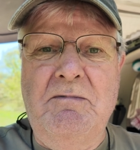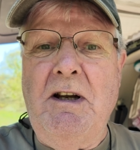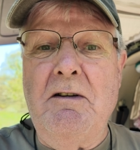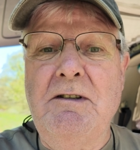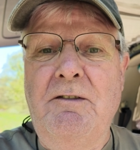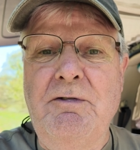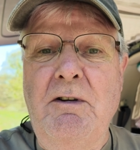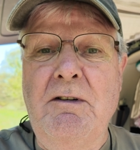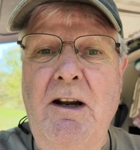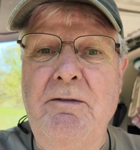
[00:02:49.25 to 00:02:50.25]
toasted
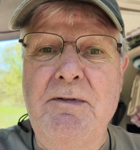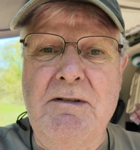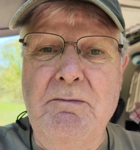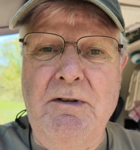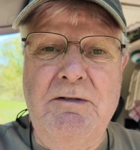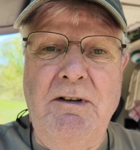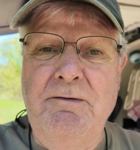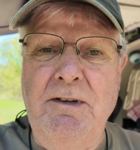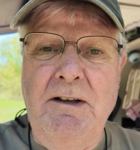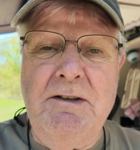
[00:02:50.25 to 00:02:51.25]
fruit loaf with some butter on
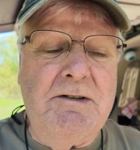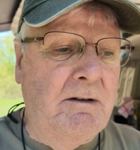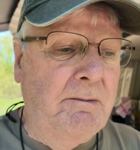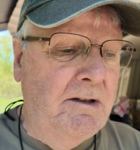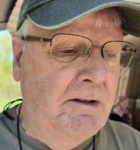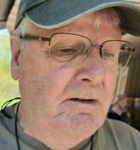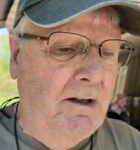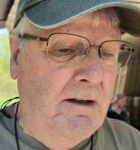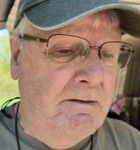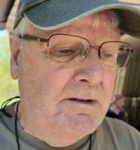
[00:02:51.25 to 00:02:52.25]
for lunch, so I'm going to do
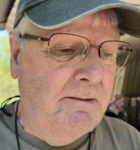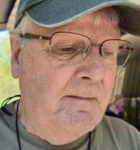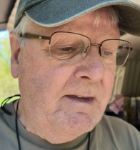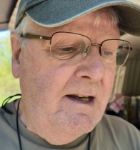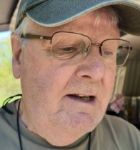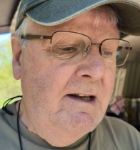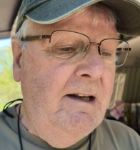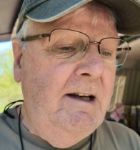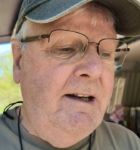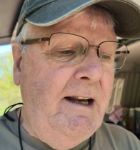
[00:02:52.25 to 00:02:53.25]
those.
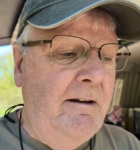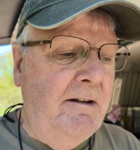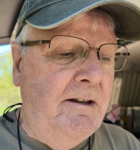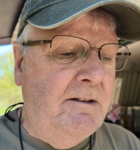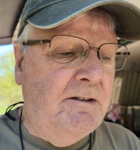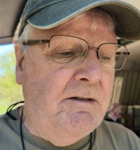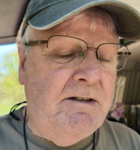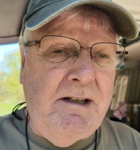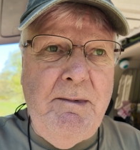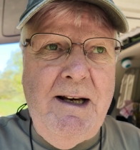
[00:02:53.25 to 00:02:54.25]
Now, to
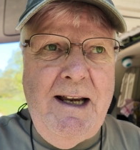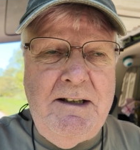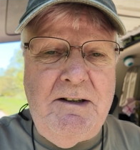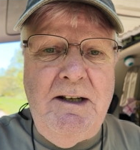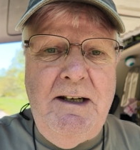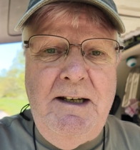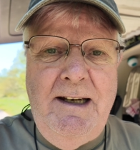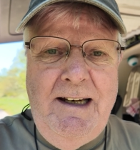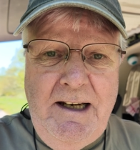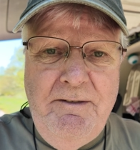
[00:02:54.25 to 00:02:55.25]
simulate
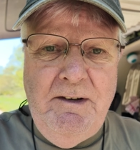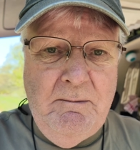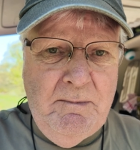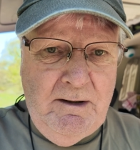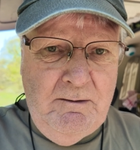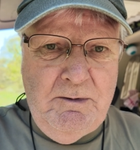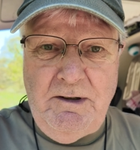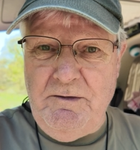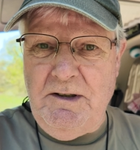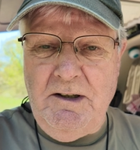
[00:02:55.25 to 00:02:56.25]
the evening meal,
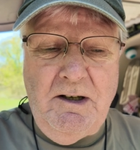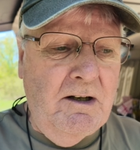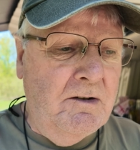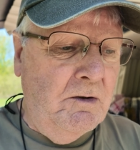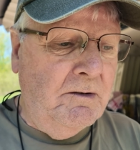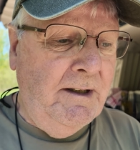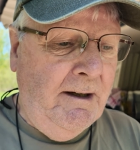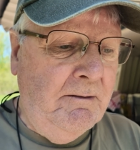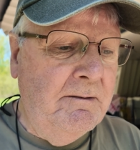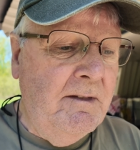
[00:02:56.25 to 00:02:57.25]
which obviously I can't cook
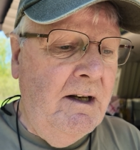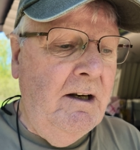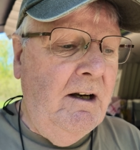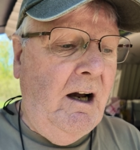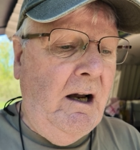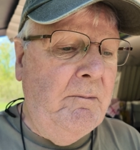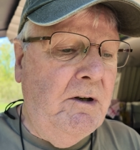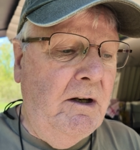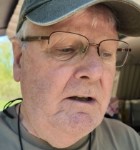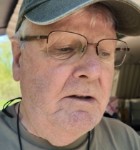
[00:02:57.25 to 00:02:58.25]
now, I'm
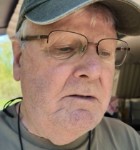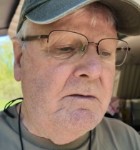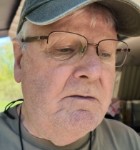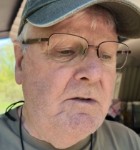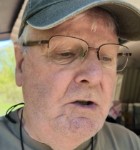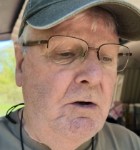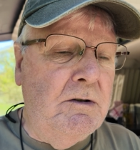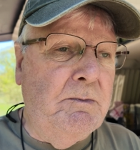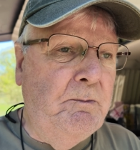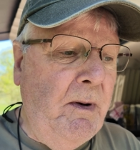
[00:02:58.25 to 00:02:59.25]
going to
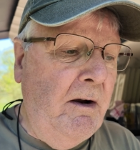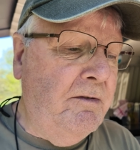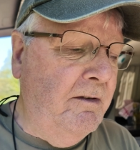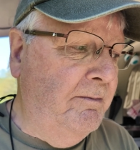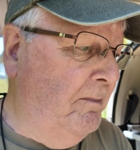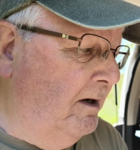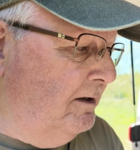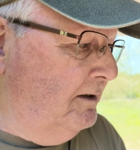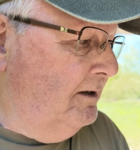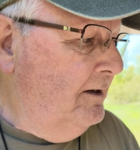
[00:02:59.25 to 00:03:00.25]
use both of
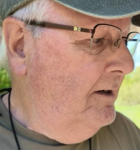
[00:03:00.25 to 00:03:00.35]
my